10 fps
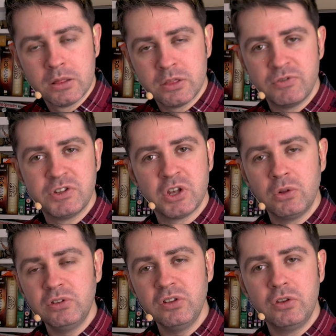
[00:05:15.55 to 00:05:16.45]
that
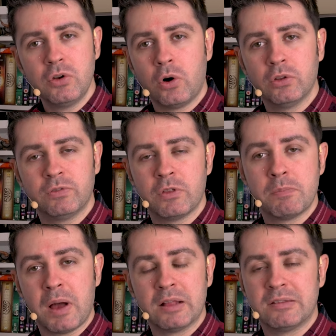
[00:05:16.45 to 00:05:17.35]
resulted in all of the
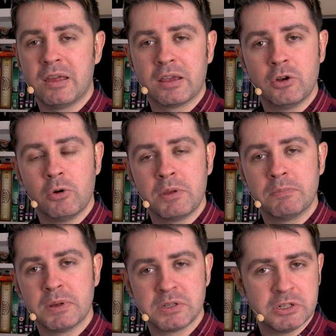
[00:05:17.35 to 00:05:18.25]
bad
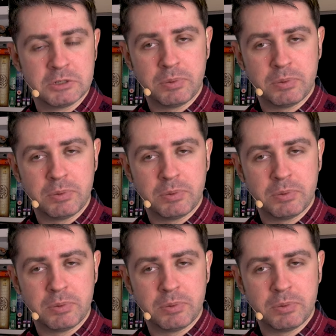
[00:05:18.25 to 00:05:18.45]
economic business